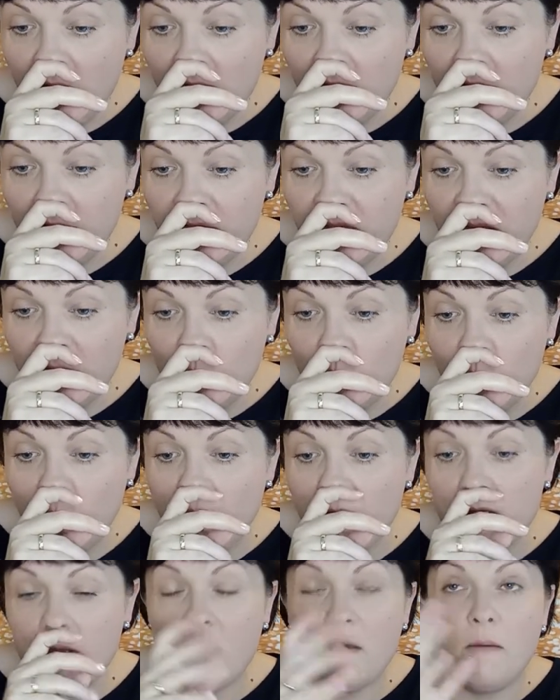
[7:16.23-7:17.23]
And I think
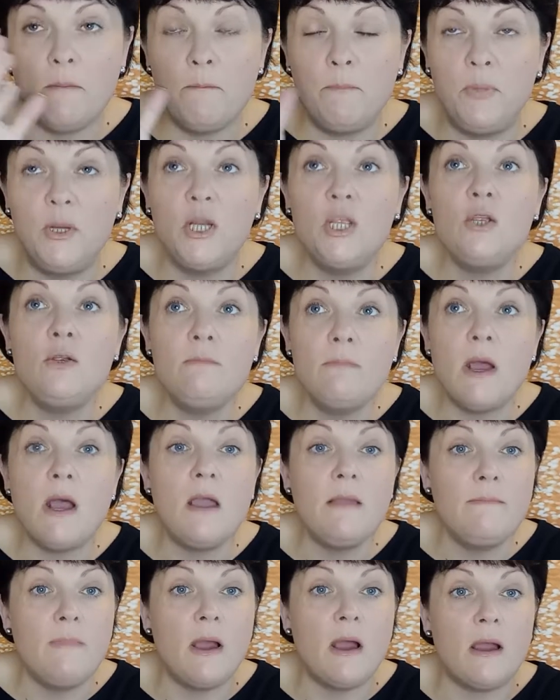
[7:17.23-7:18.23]
what blew
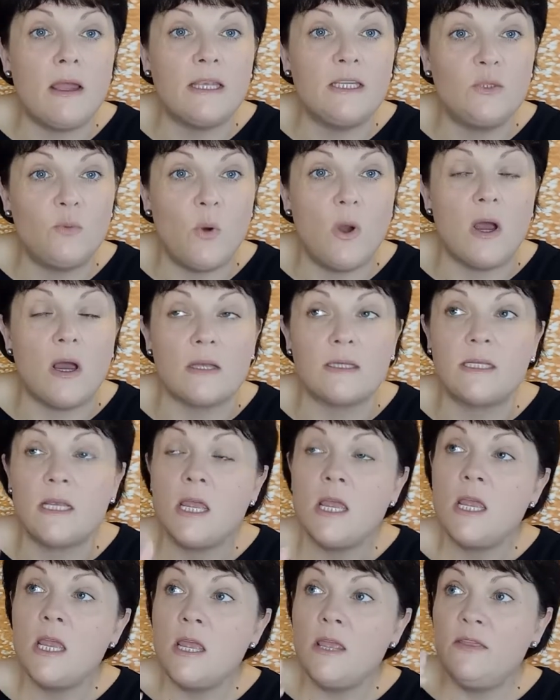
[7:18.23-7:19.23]
my mind
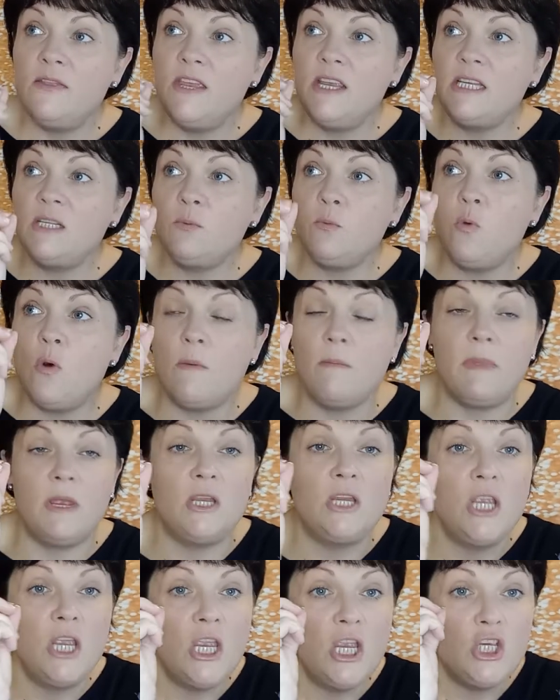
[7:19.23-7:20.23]
was this
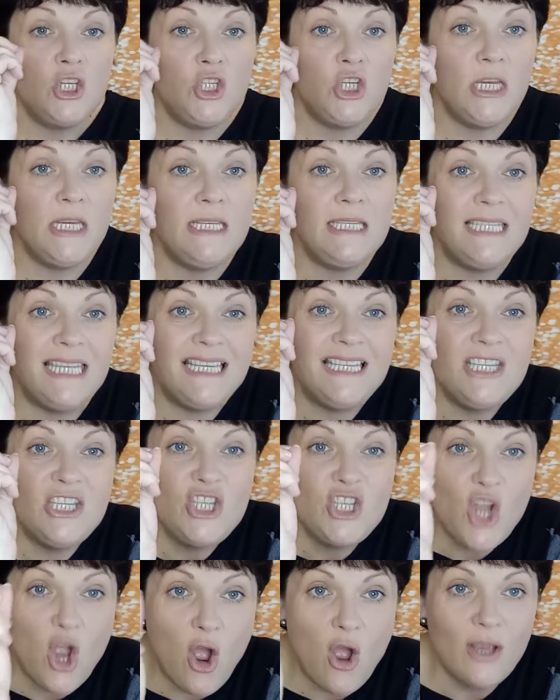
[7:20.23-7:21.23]
woman, she did
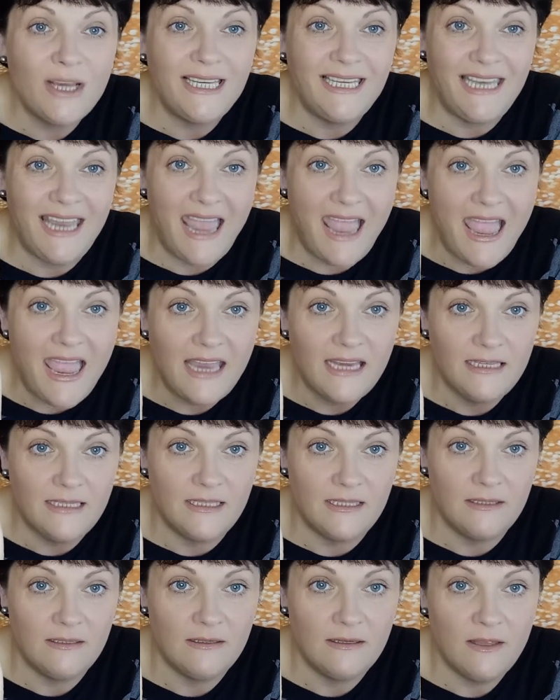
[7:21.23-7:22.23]
not
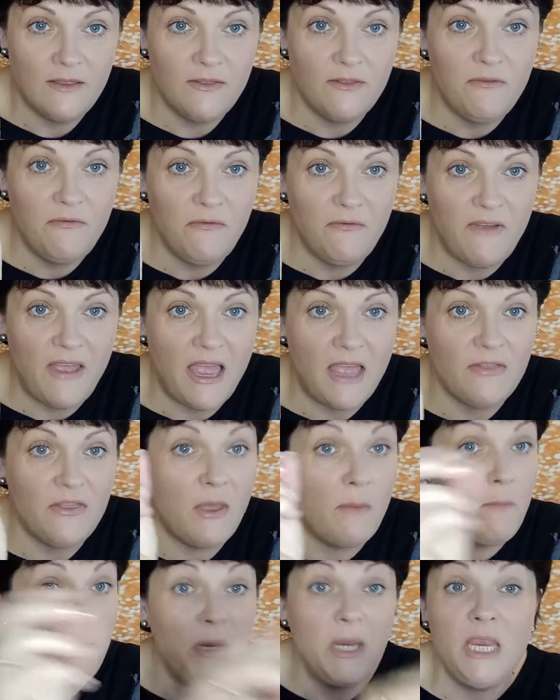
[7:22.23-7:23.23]
get the fact
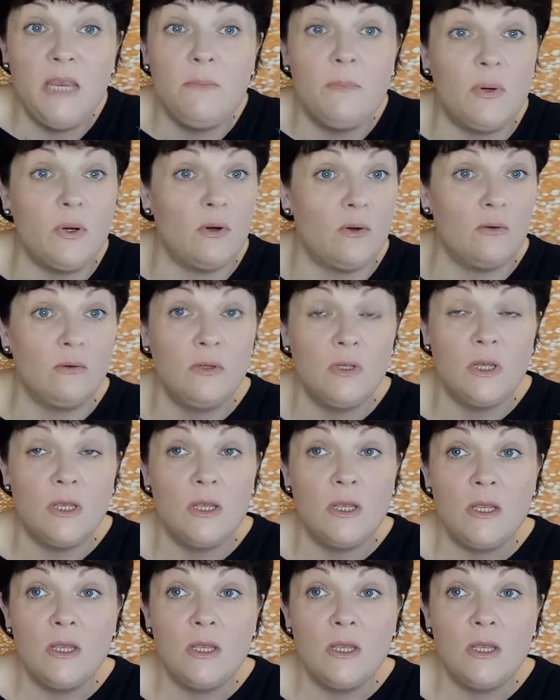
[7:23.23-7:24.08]
that people